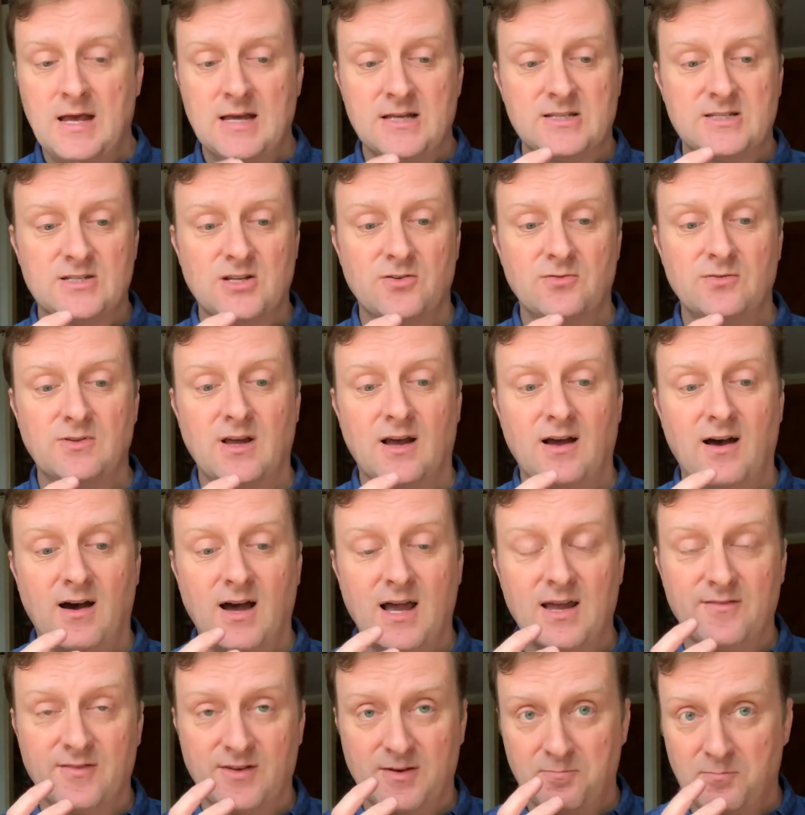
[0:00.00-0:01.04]
so that I
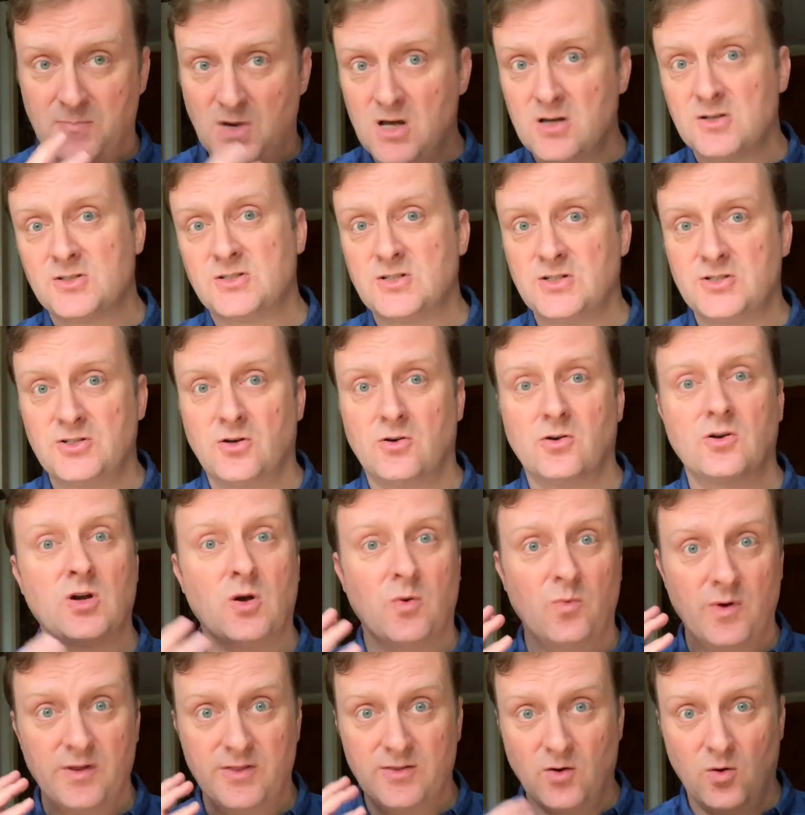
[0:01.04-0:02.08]
have a master doc
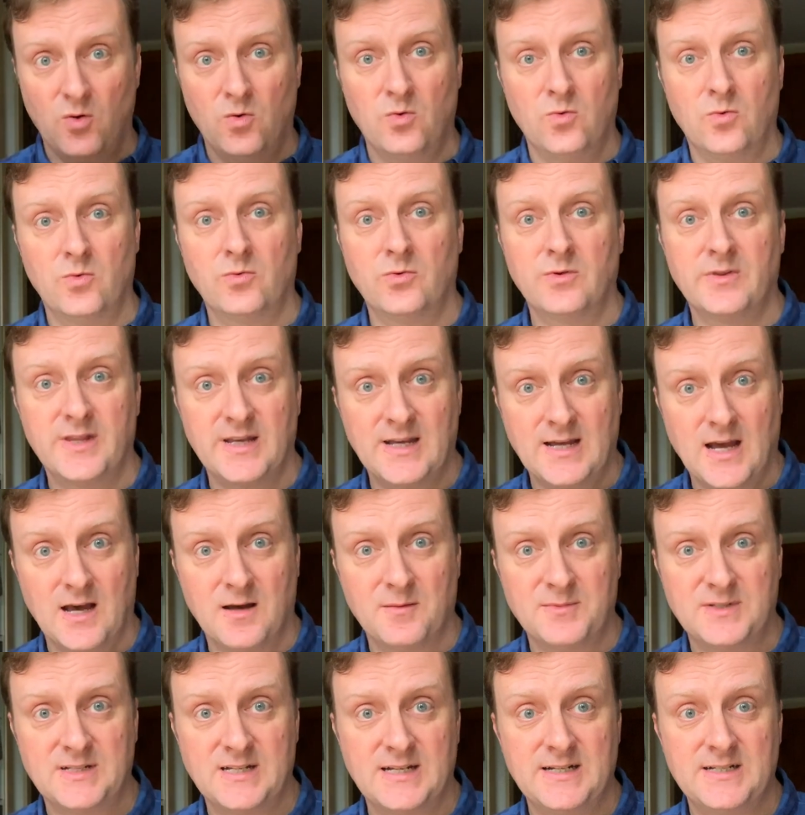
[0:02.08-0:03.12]
with all the
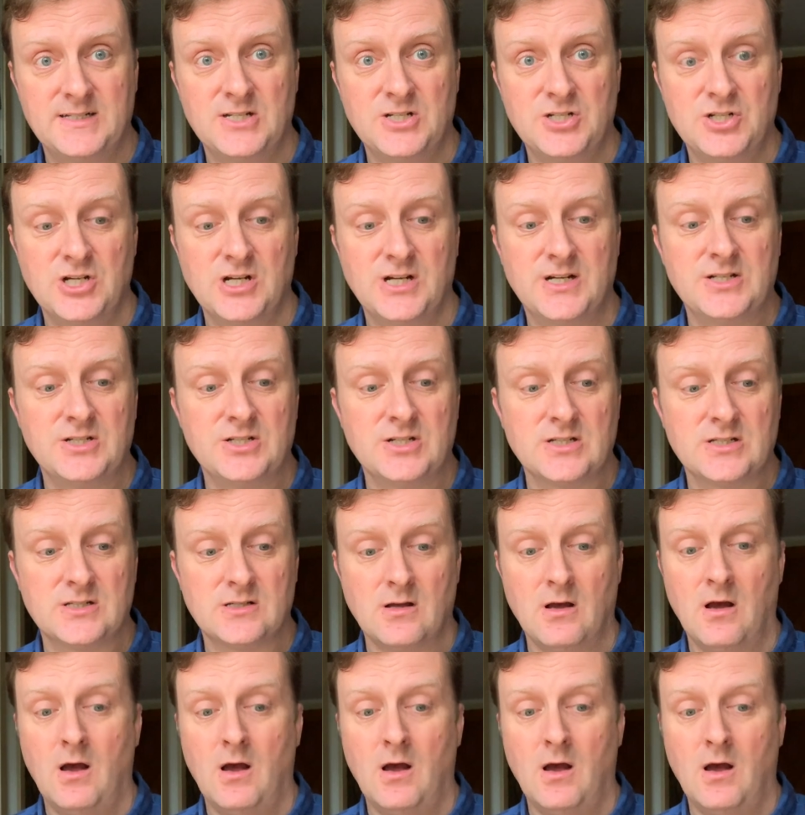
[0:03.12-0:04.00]
updated changes.